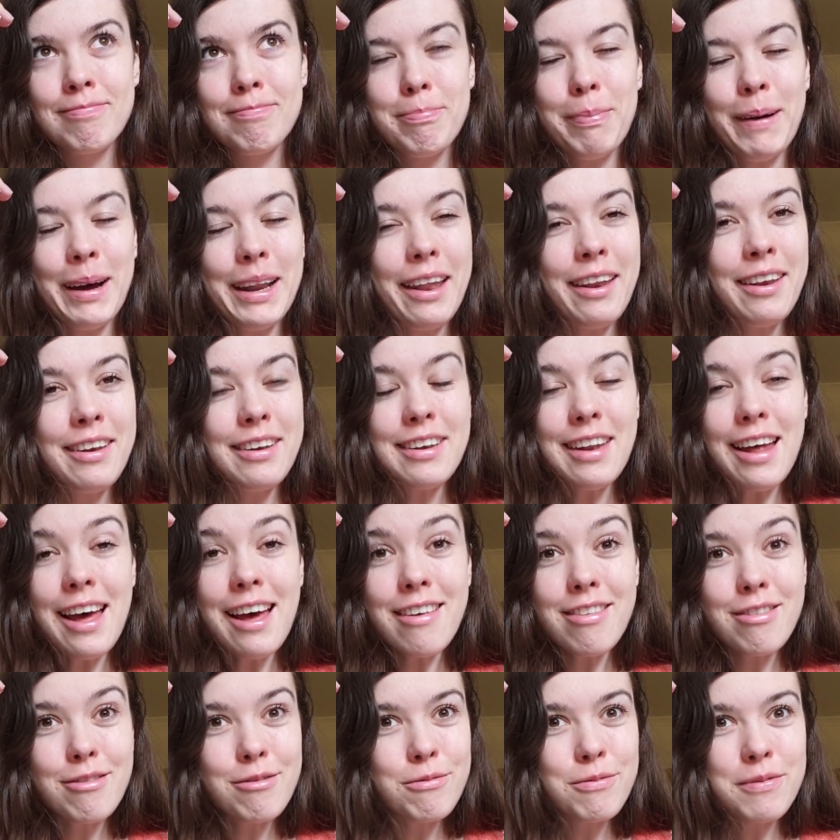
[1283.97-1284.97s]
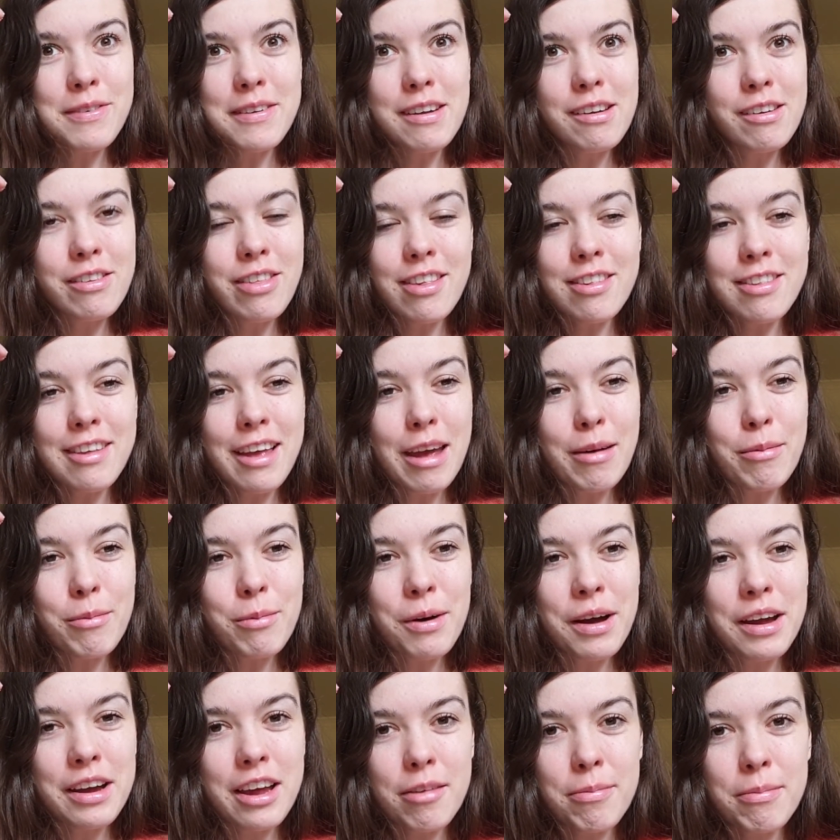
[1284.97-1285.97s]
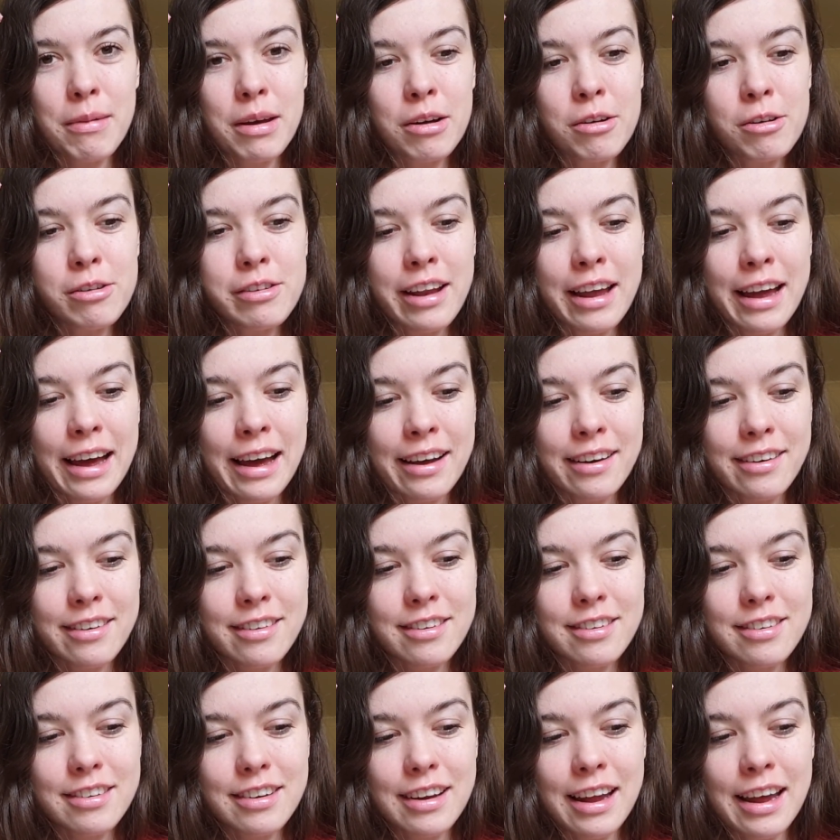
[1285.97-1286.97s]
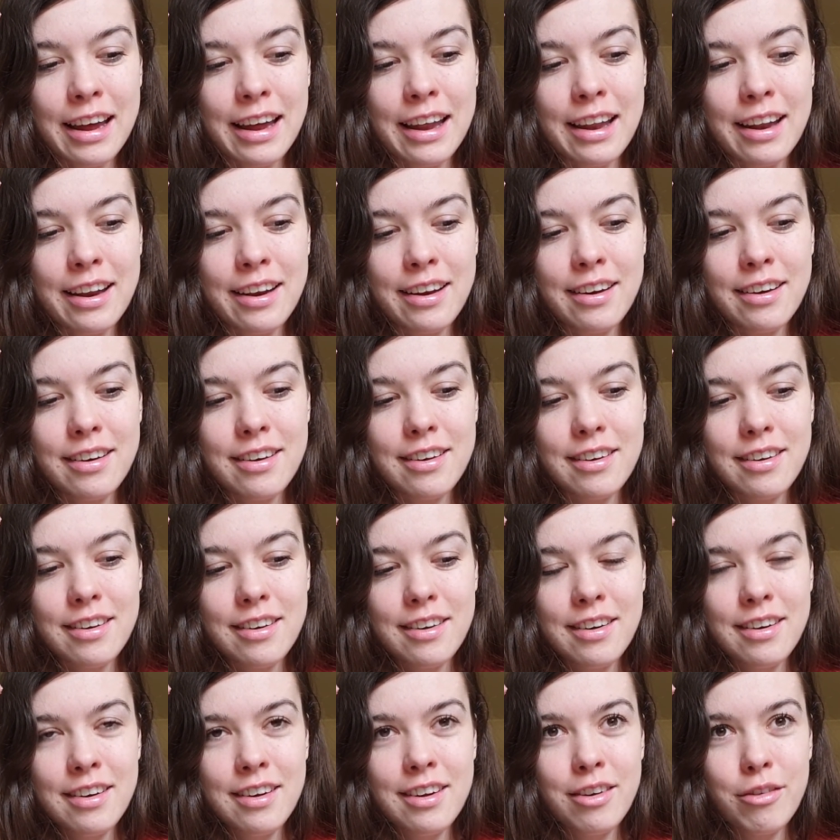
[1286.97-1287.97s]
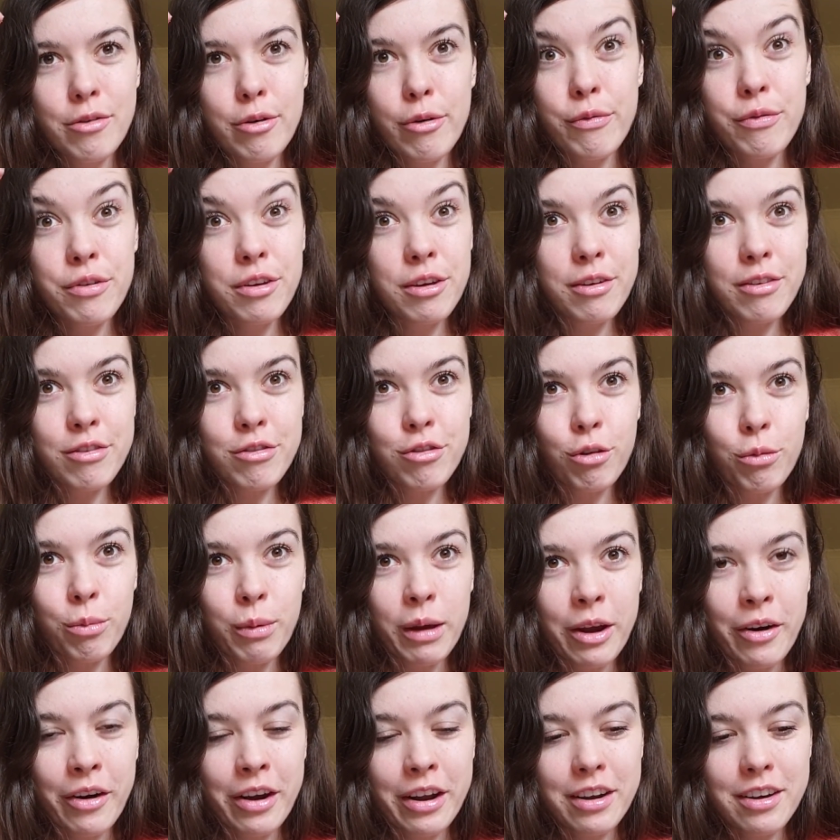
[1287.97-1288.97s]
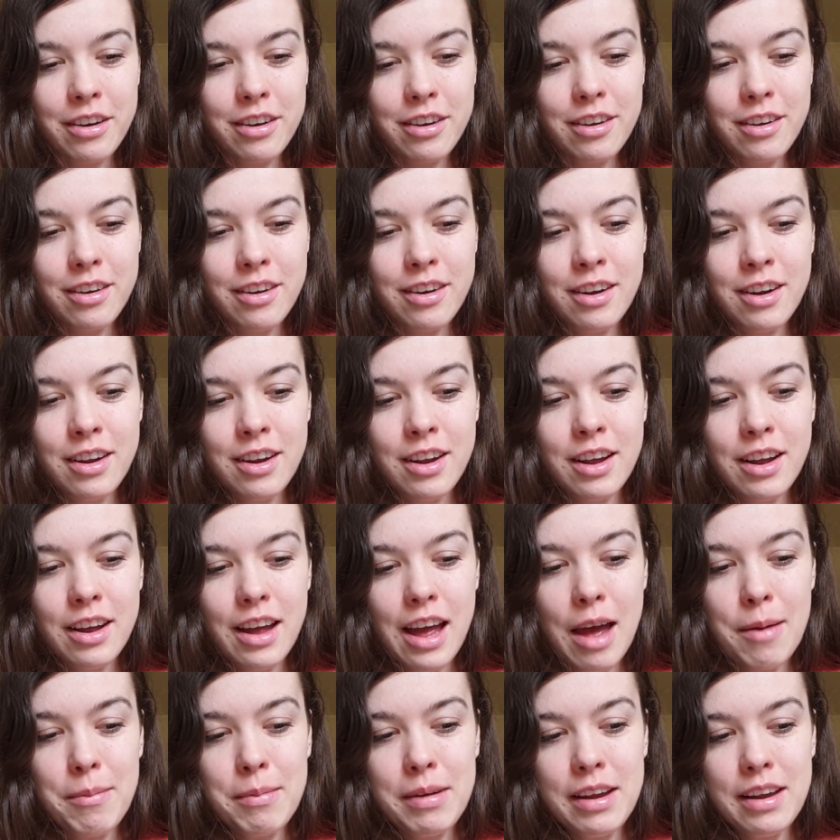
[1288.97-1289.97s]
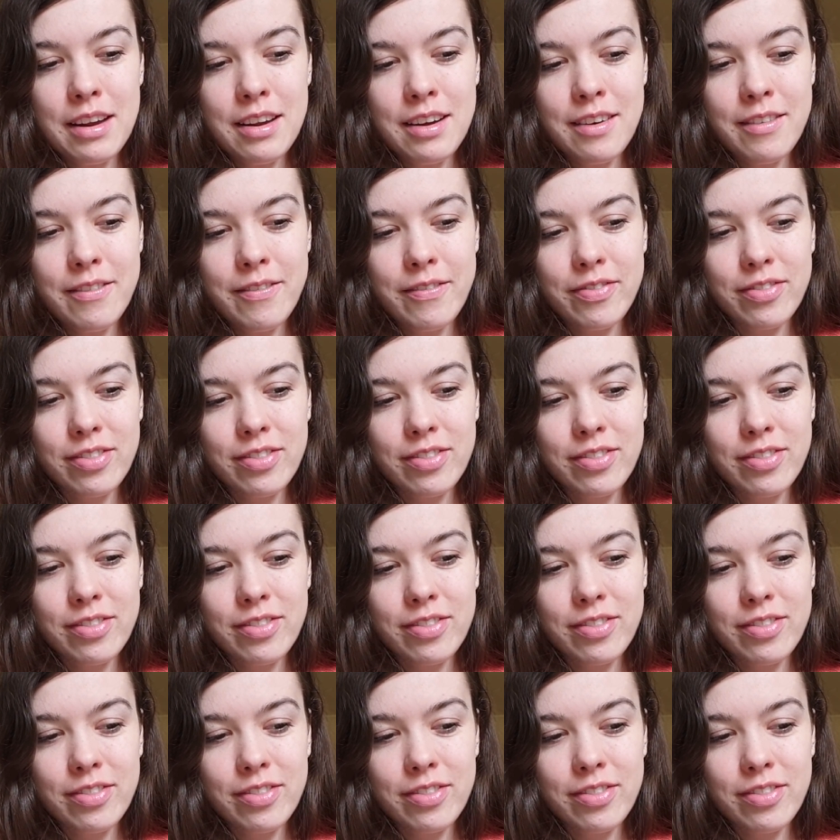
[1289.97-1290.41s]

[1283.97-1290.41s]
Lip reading: but it doesn't feel the same way as my old hat, and refused to wear it. I mean,